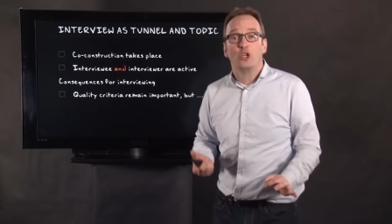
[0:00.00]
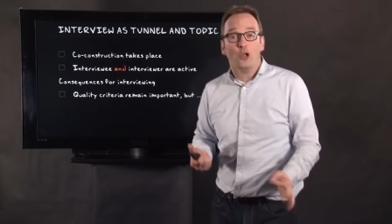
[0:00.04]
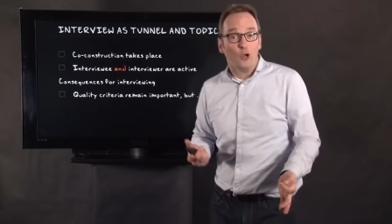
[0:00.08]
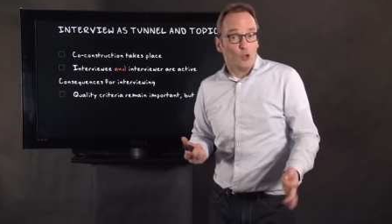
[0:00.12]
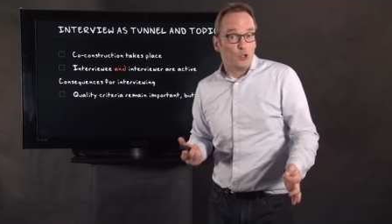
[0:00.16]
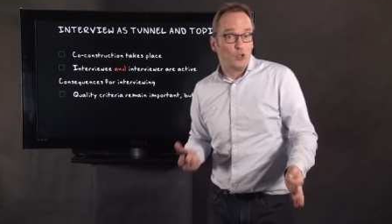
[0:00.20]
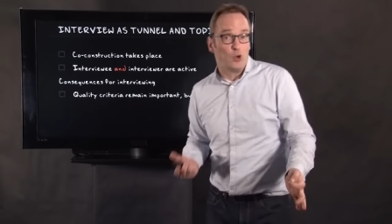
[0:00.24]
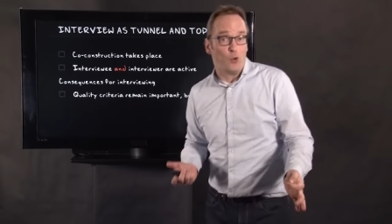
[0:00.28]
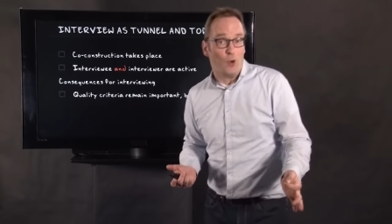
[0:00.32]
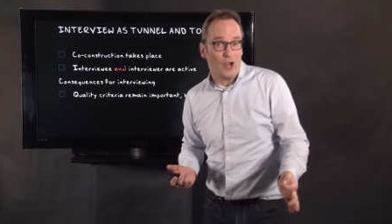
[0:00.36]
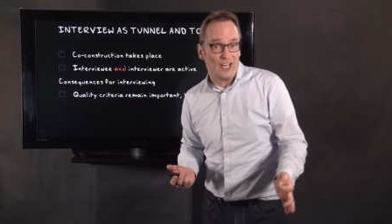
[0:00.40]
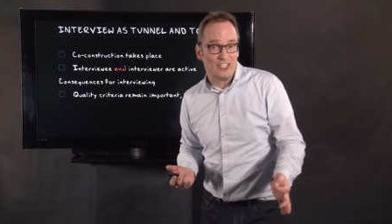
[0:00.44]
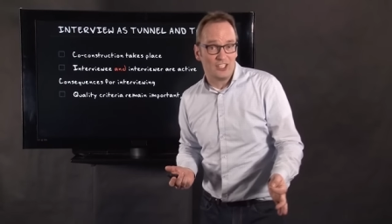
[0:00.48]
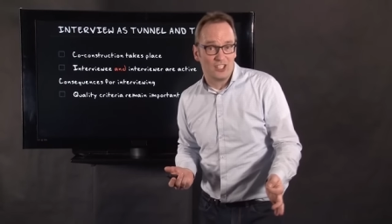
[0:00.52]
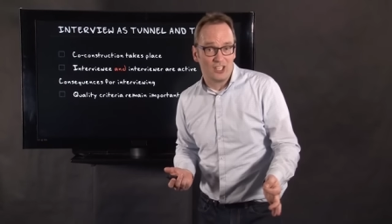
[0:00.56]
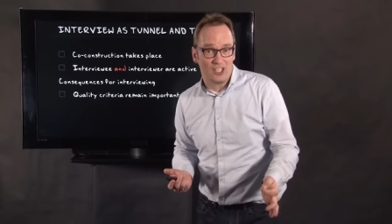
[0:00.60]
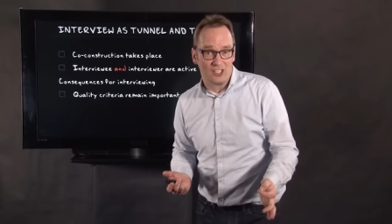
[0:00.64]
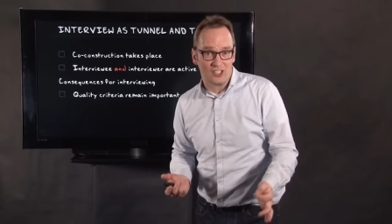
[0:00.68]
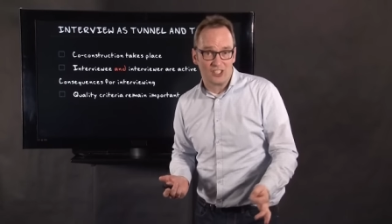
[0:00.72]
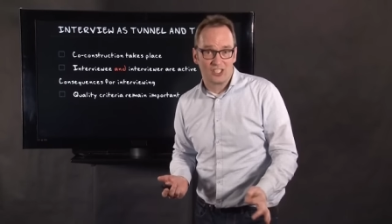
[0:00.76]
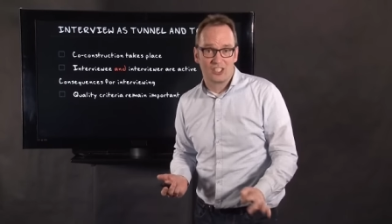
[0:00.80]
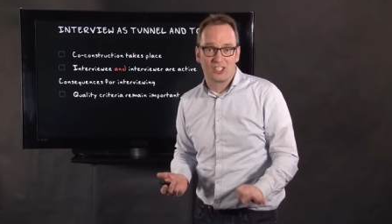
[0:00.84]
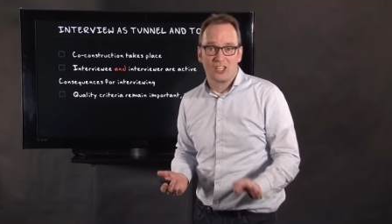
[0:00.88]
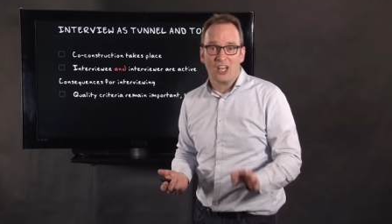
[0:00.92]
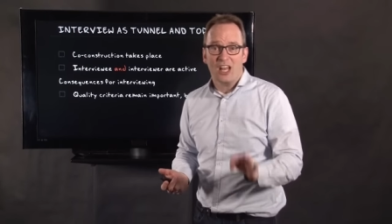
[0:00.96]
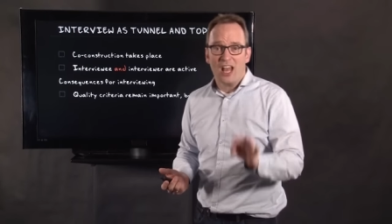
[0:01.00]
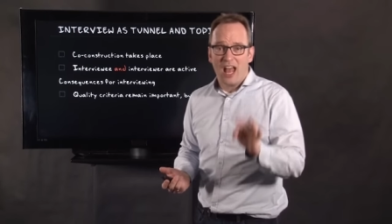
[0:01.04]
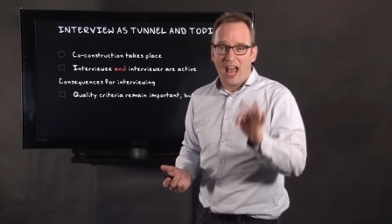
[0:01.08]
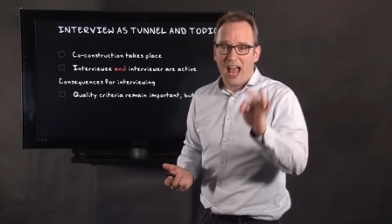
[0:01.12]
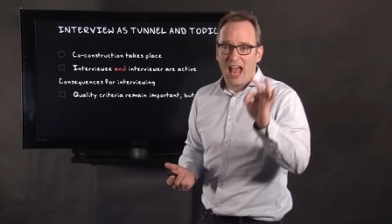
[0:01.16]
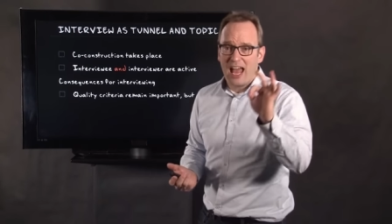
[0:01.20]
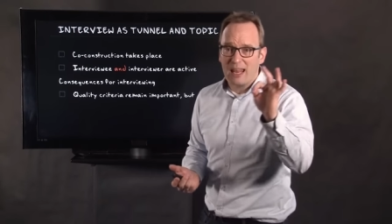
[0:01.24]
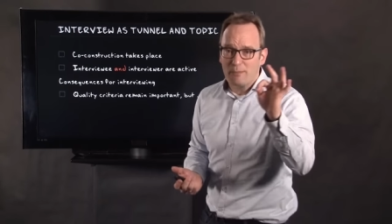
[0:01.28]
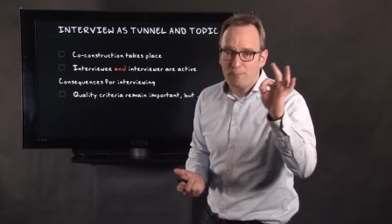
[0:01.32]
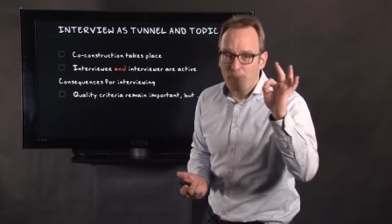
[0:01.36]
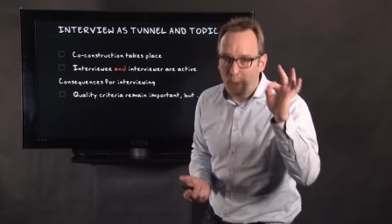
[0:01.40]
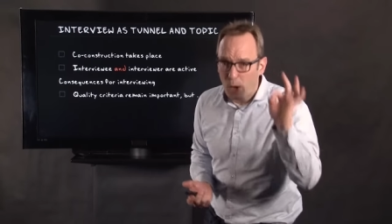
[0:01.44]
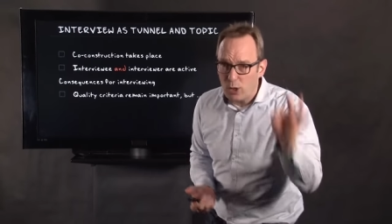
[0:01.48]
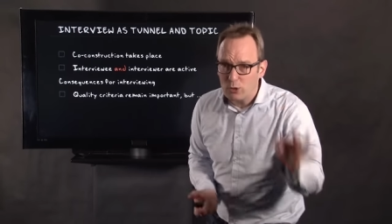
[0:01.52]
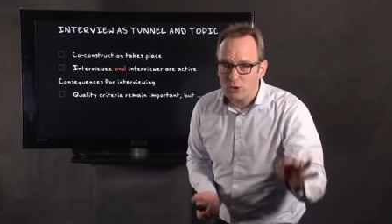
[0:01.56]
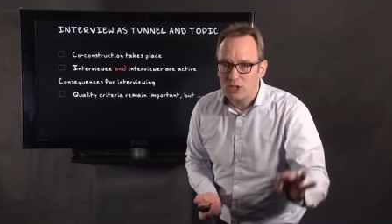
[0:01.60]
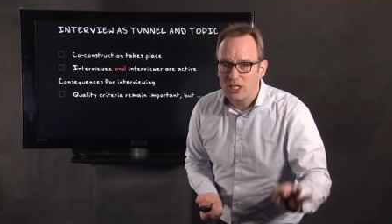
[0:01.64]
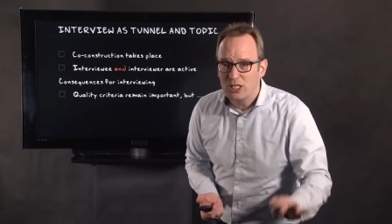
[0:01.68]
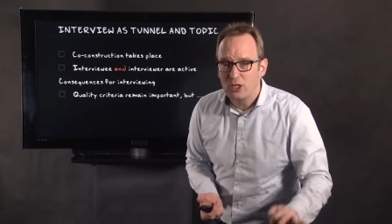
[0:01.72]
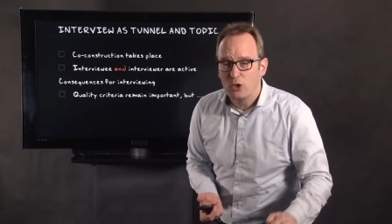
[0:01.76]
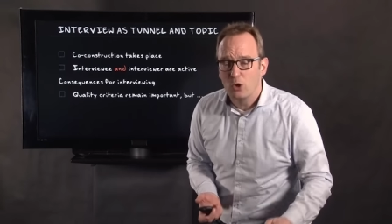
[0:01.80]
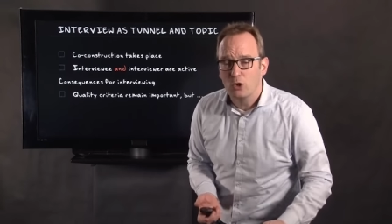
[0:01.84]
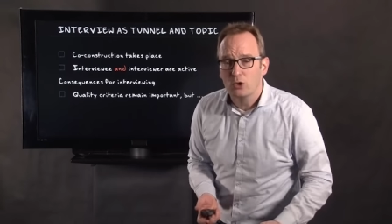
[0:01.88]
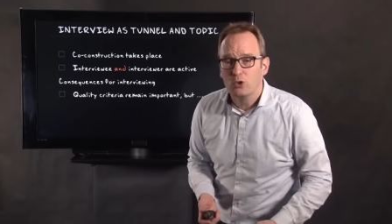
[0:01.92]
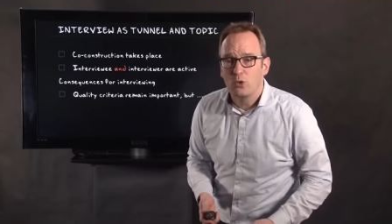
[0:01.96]
good questions and
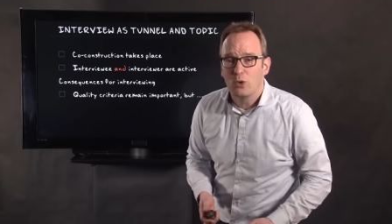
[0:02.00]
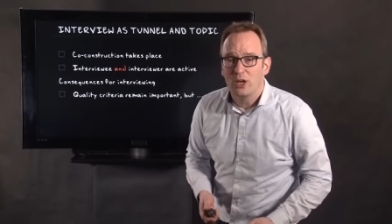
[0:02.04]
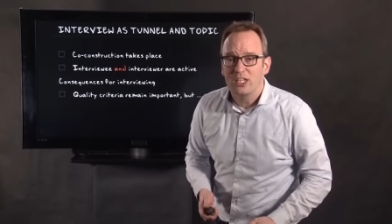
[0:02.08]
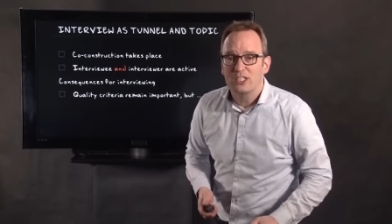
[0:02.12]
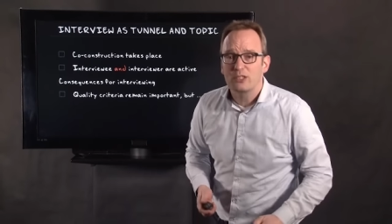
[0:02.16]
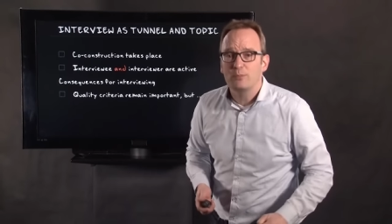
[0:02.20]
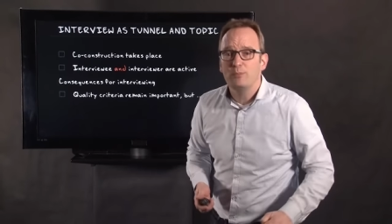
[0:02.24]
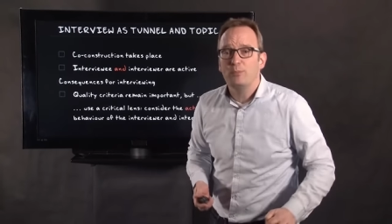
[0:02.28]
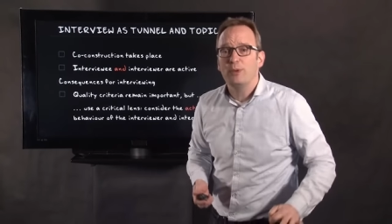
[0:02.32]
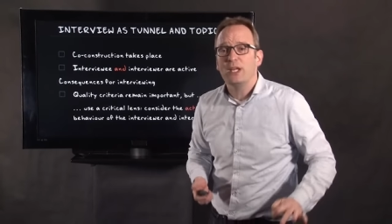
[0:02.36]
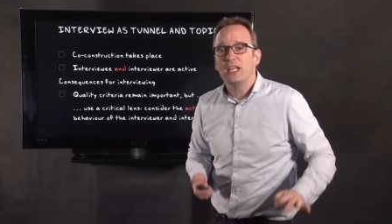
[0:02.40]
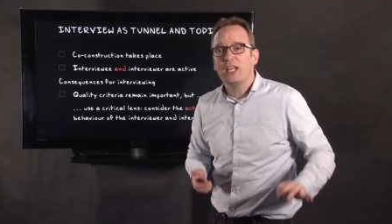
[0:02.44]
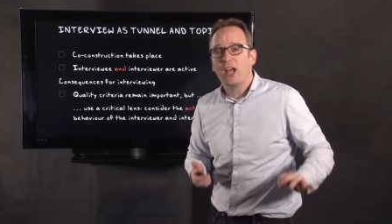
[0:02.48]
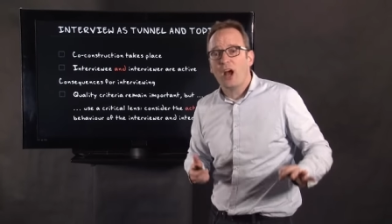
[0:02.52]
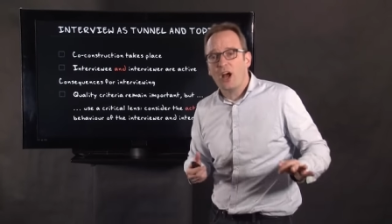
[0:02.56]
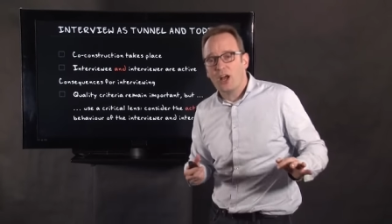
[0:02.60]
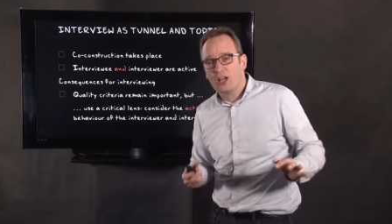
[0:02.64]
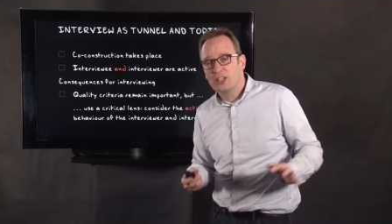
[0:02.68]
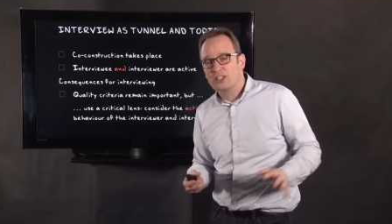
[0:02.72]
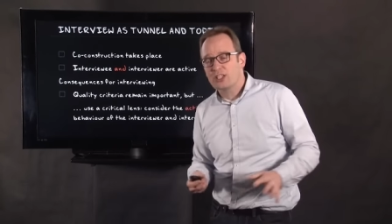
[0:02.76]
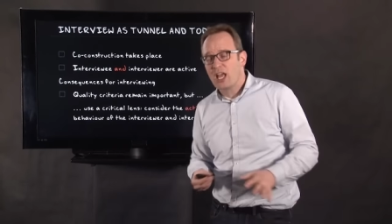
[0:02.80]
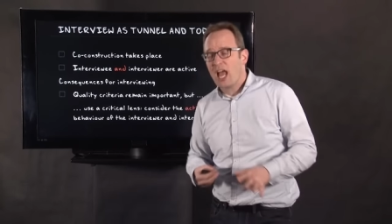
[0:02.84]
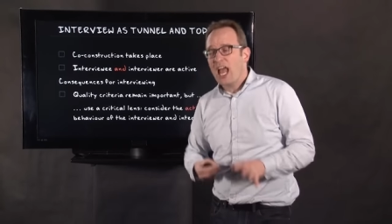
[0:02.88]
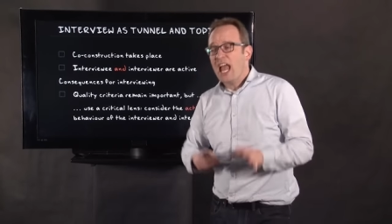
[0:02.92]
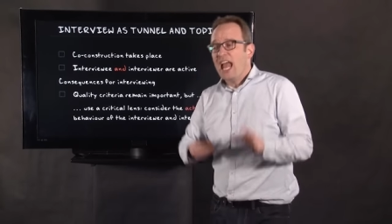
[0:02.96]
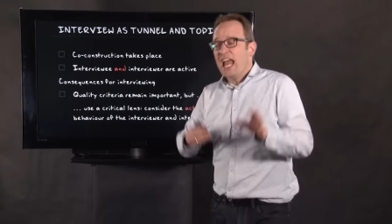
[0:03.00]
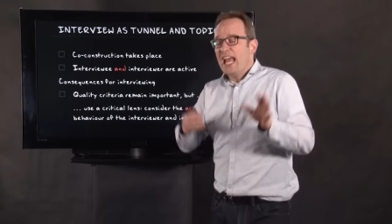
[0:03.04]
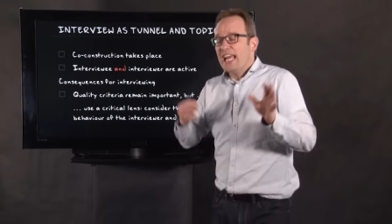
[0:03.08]
posing good questions because